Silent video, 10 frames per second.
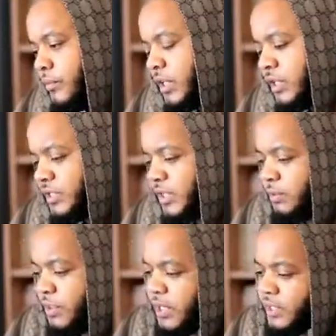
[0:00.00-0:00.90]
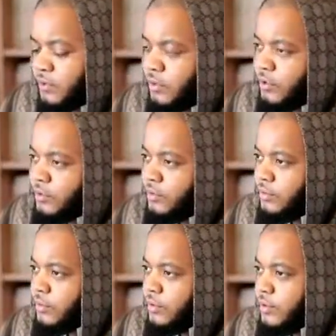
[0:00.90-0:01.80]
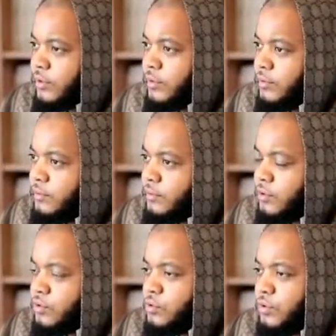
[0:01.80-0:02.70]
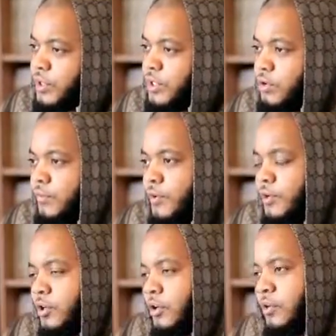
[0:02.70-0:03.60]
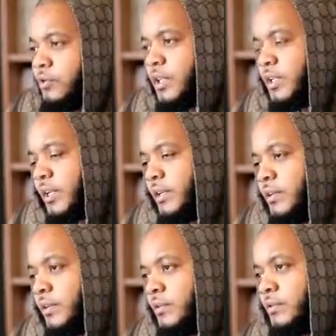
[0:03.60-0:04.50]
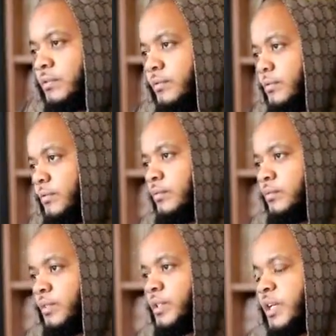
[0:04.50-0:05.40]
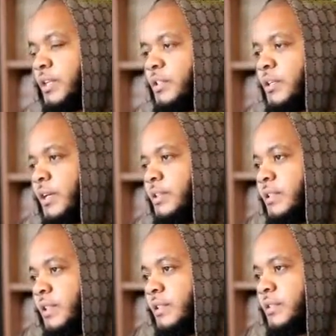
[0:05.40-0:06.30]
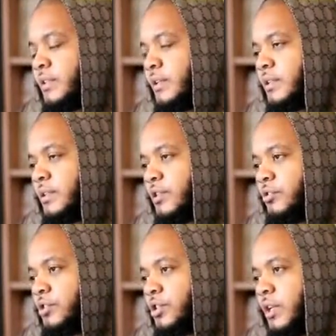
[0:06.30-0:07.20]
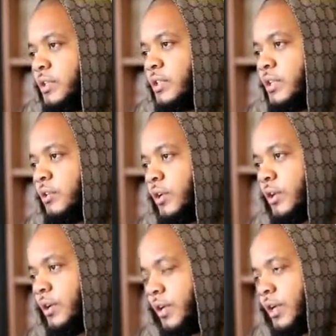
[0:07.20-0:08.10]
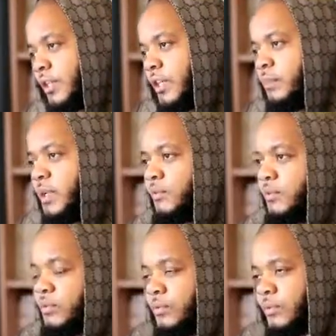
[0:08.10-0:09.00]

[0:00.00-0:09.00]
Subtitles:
like I say, we kind of got talking and got very close, and then we started to get into the Christianity on a deeper level.